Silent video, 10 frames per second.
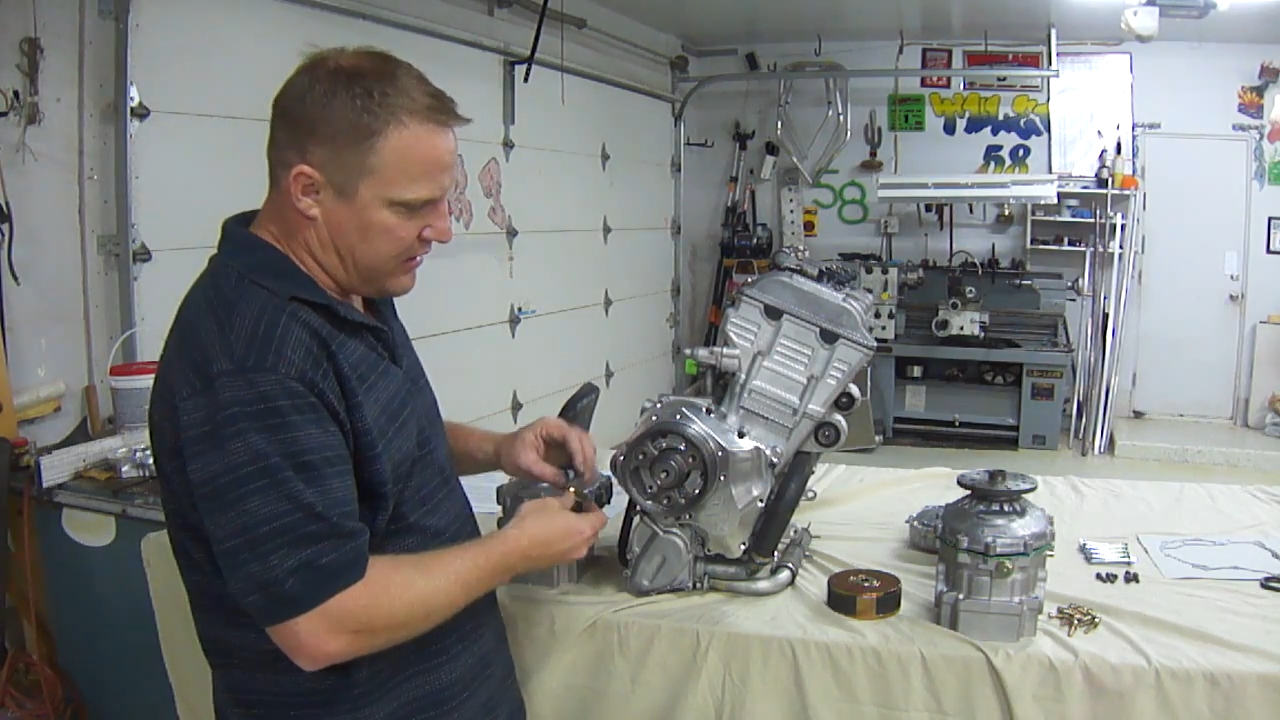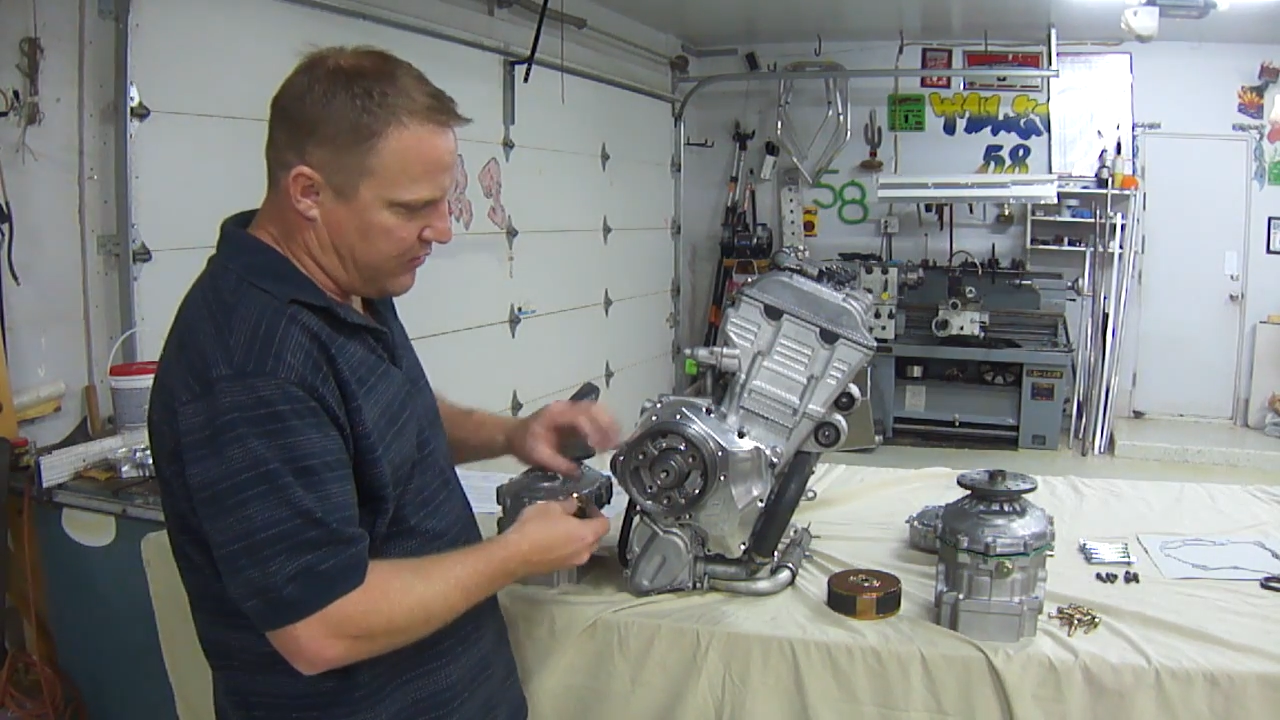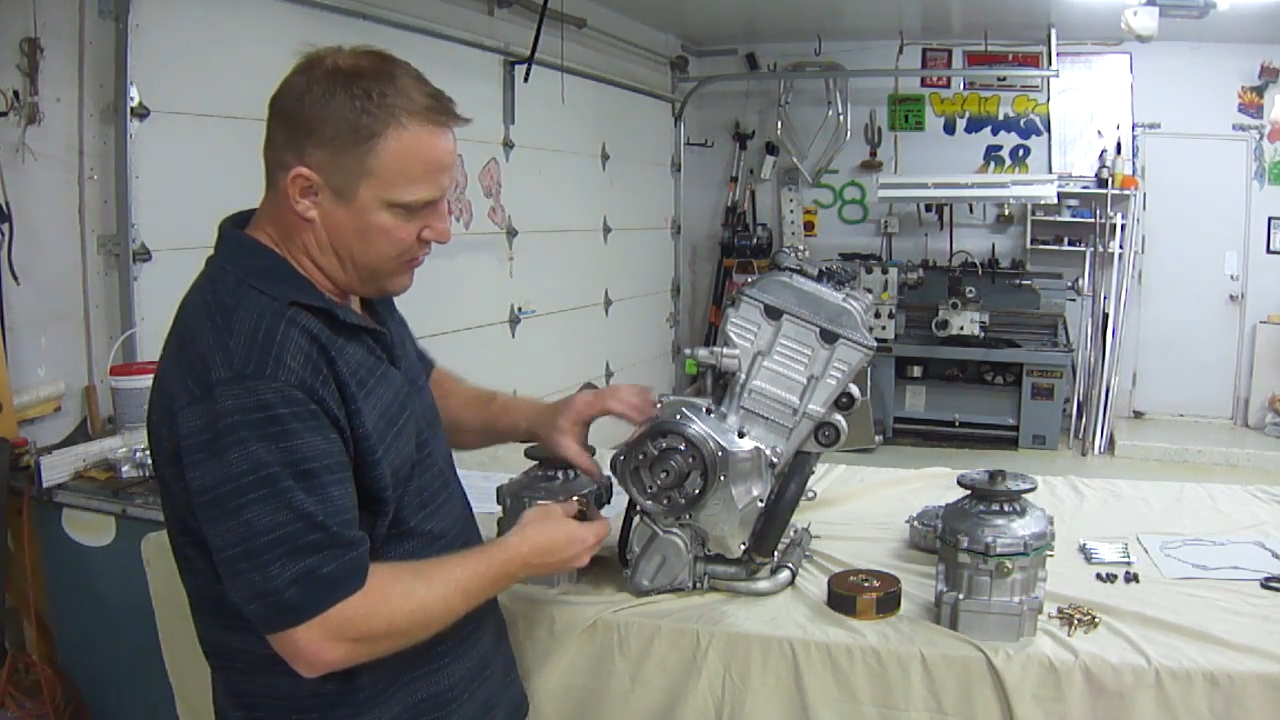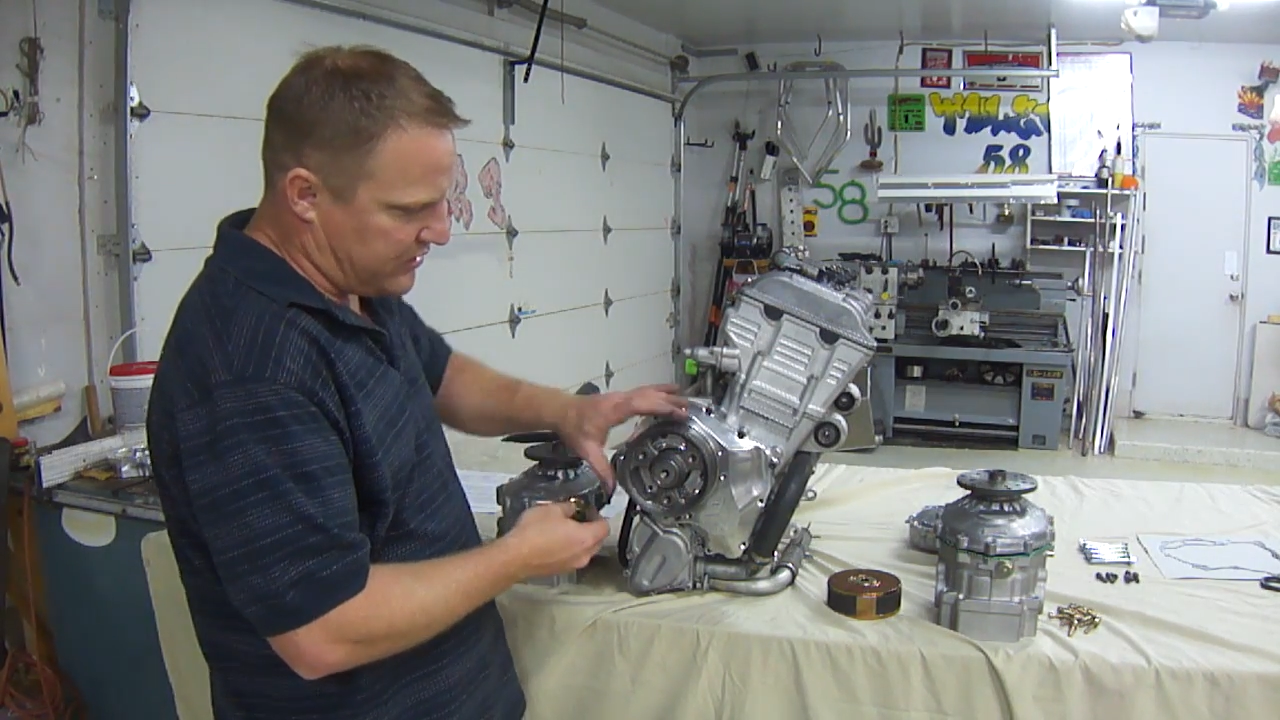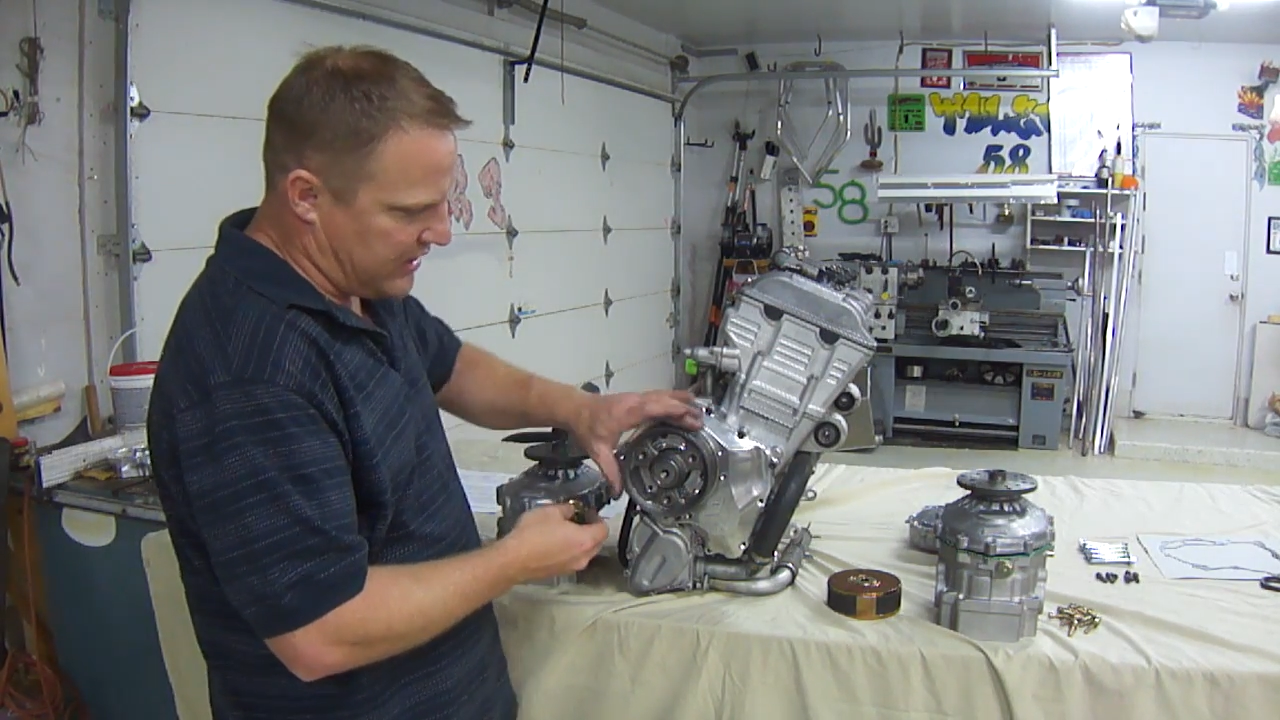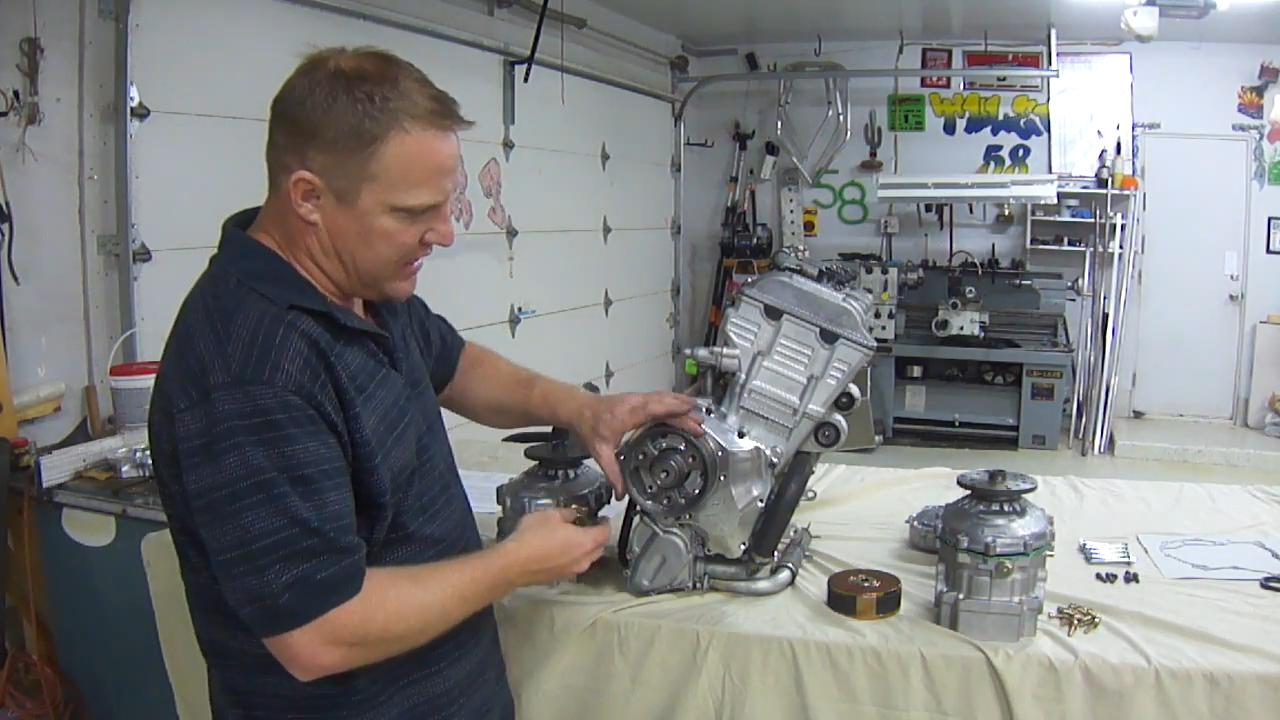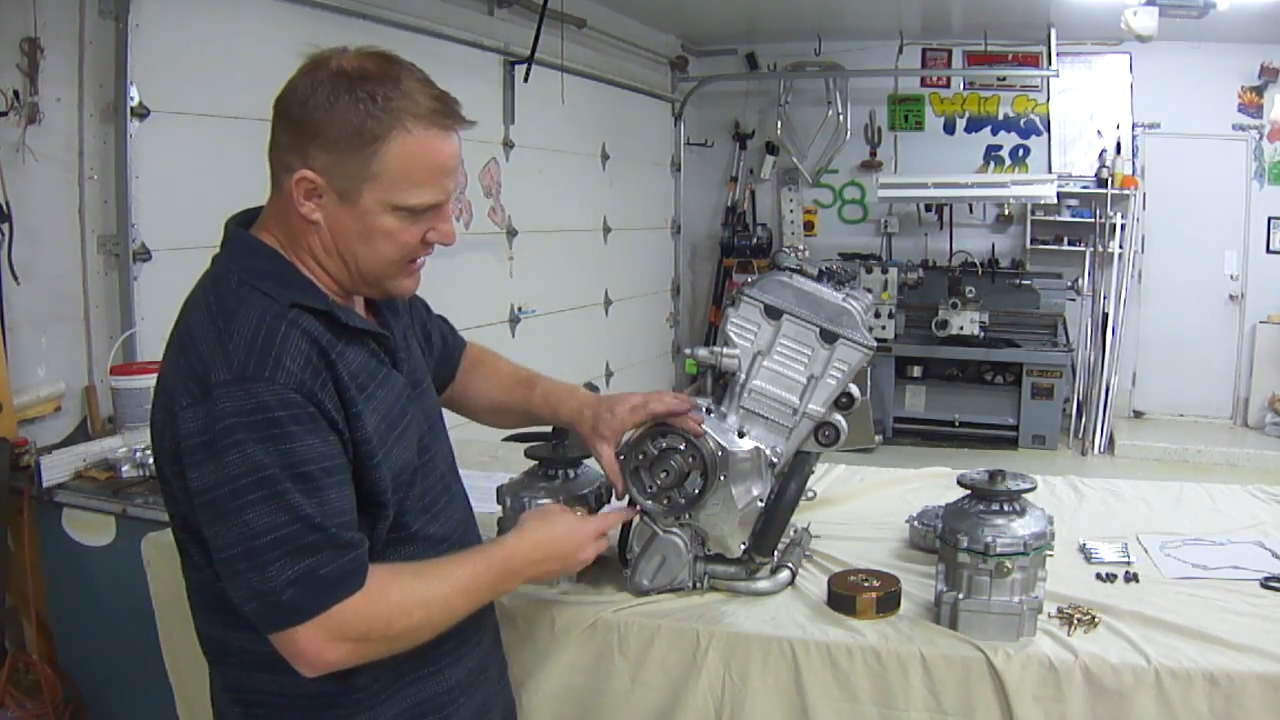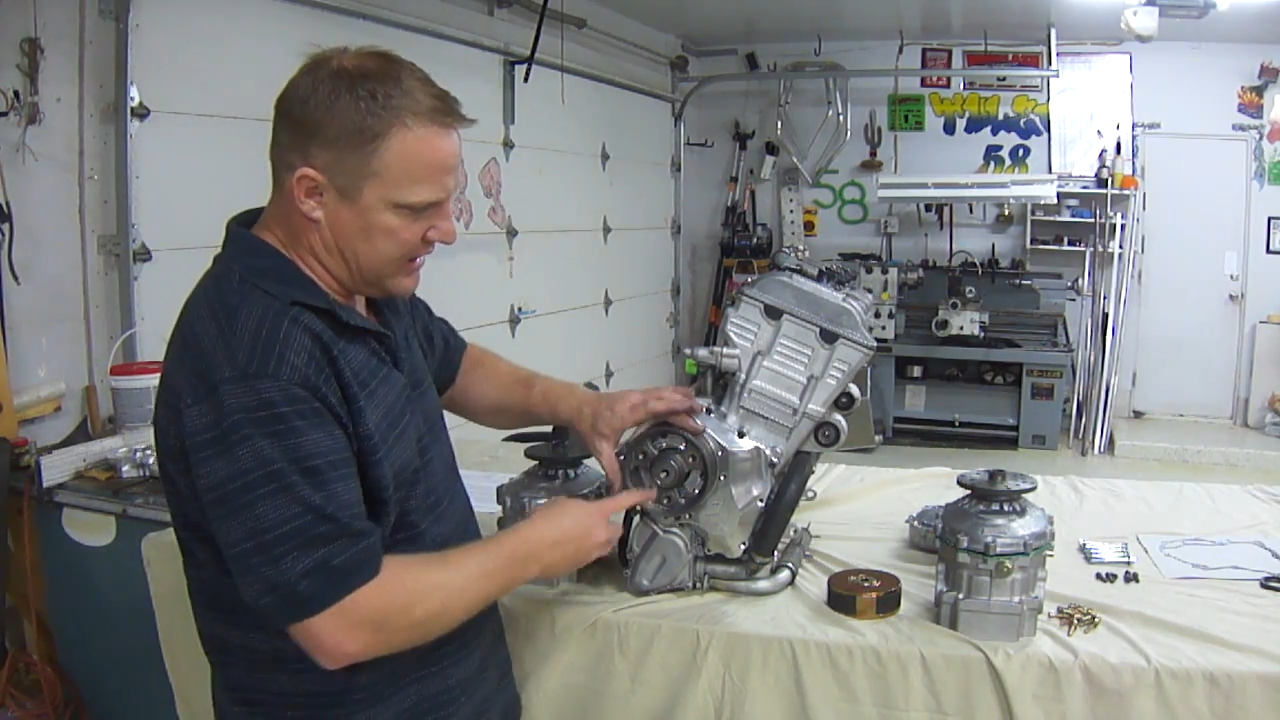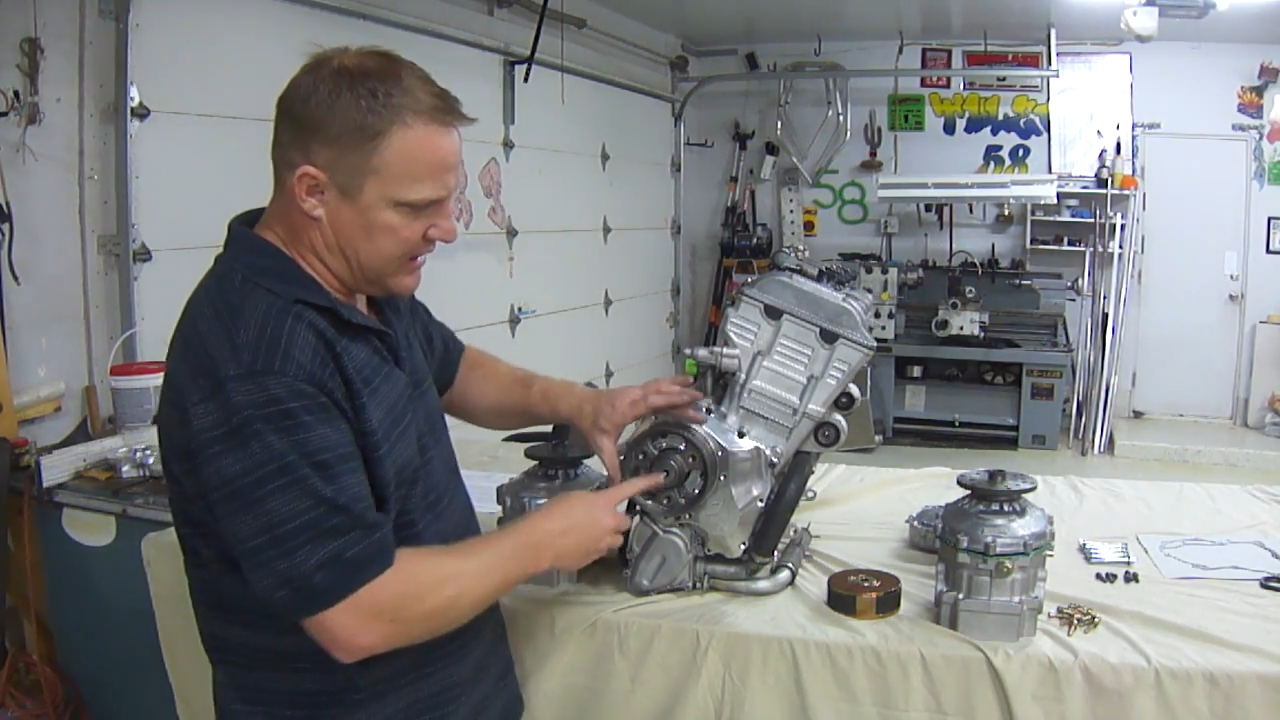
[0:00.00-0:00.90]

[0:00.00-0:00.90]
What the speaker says: that we're tightening